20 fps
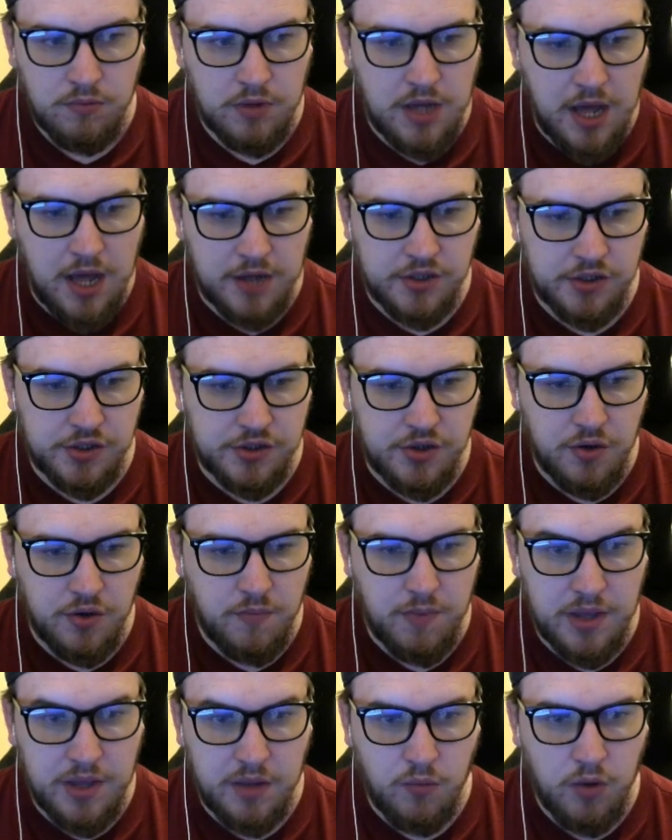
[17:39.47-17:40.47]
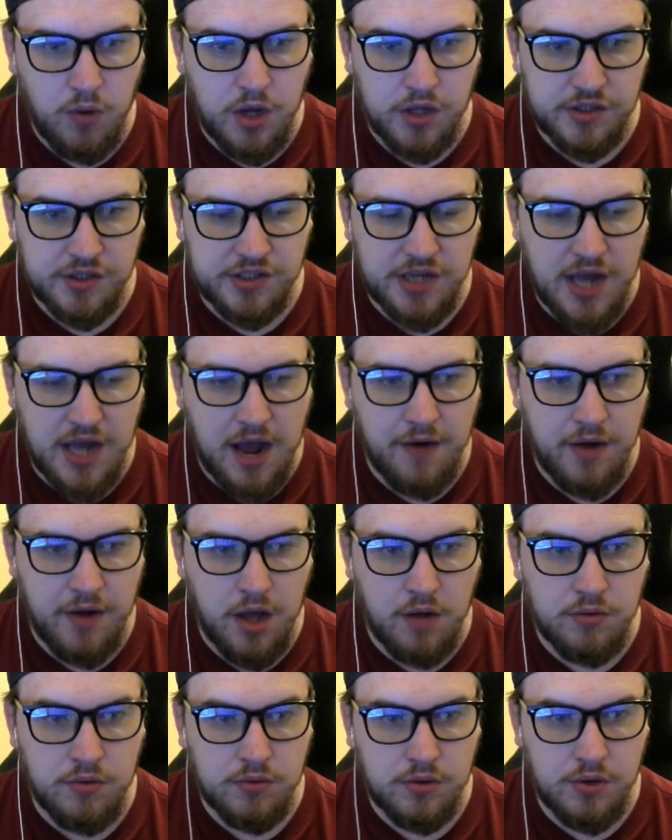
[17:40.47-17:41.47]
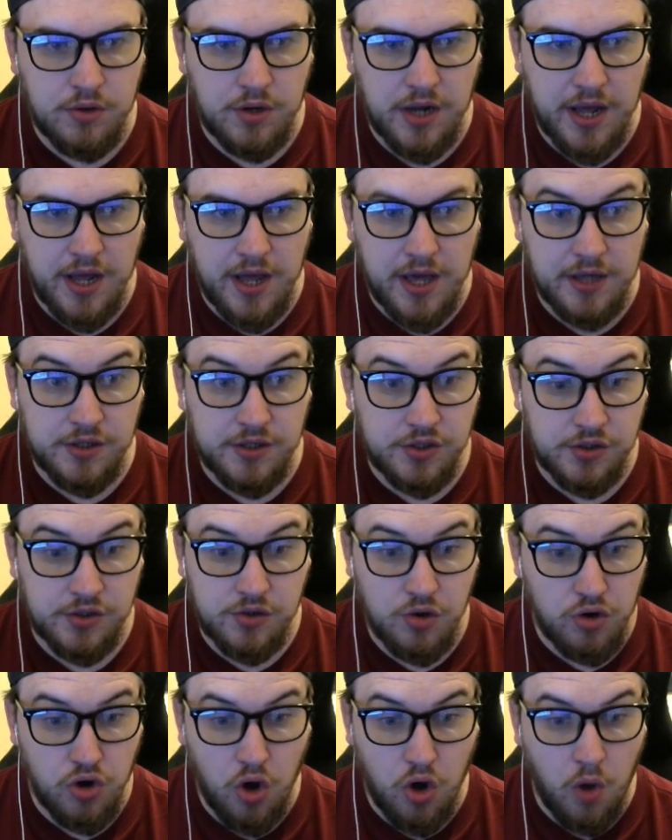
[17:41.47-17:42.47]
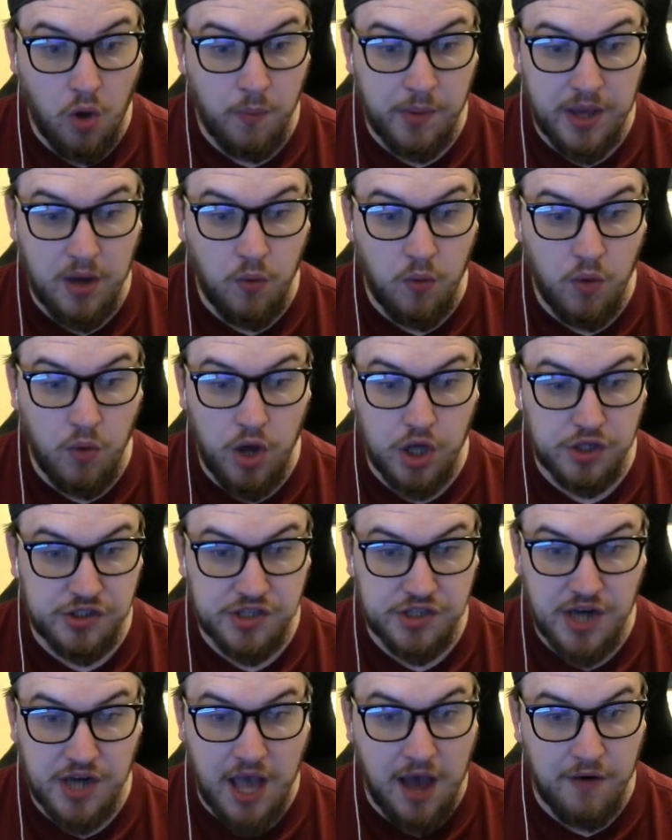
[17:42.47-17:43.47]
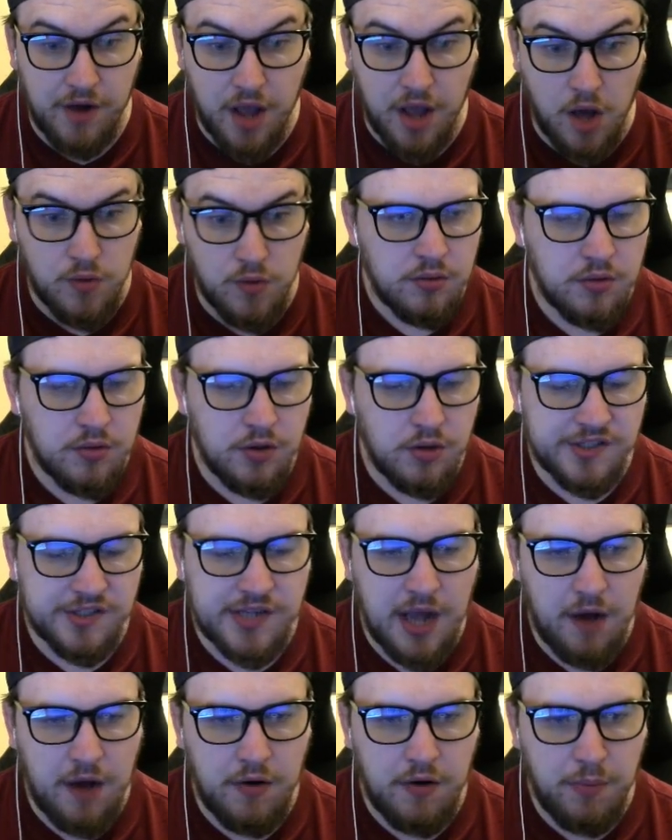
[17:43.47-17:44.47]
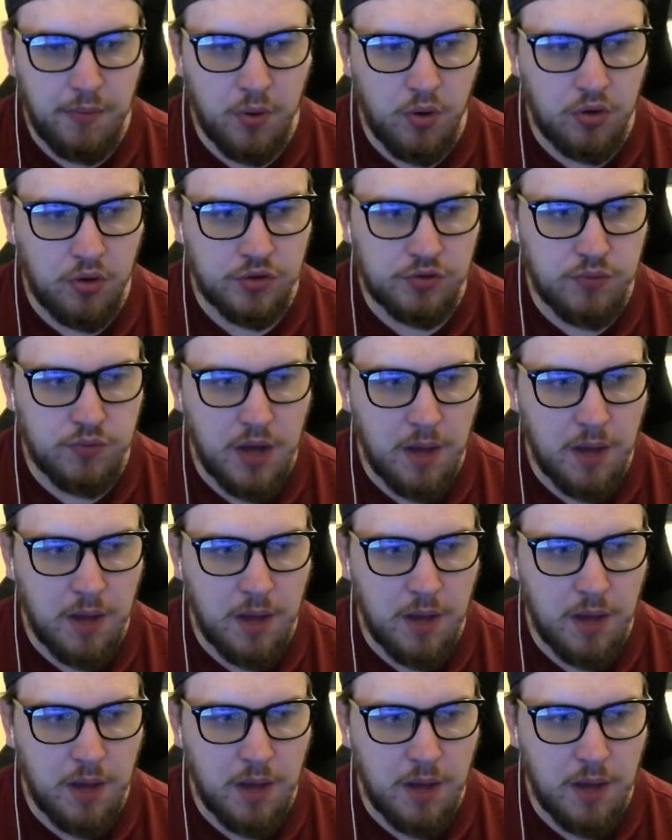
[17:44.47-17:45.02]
that just couldn't be the worst scenario, could it? It just could not be a worse scenario. We've got Scout Report as well